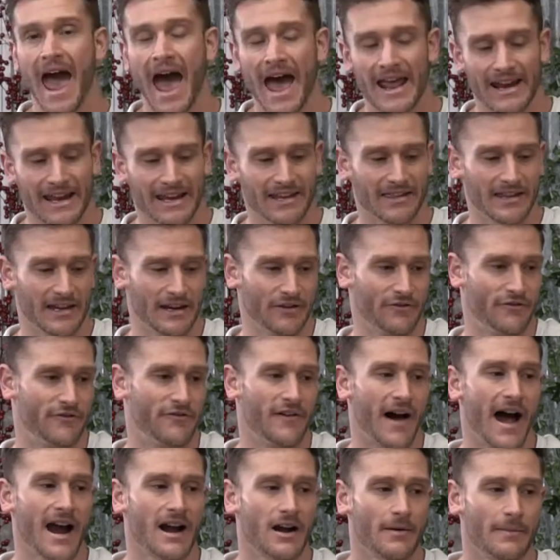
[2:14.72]
adding the
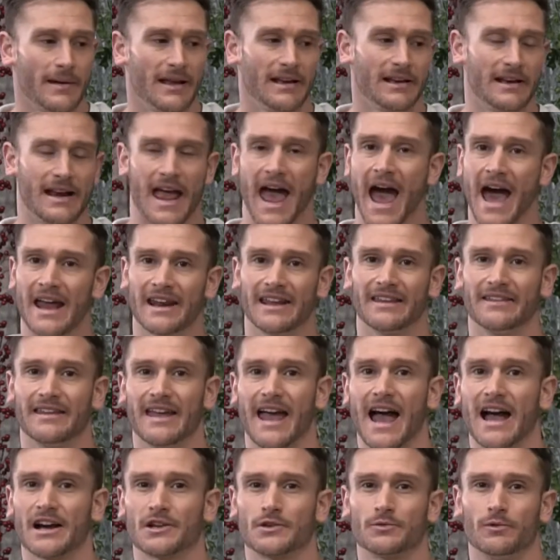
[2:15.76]
environment and adding the
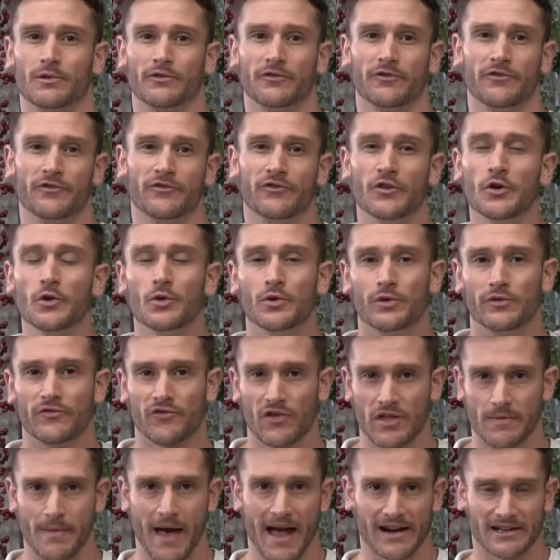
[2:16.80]
actual food
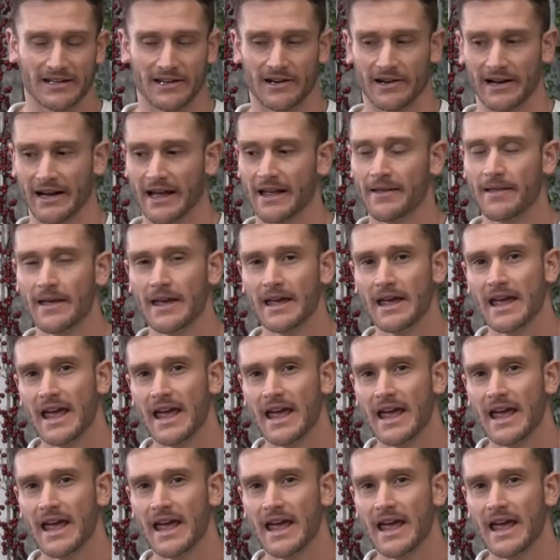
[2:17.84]
for the bacteria,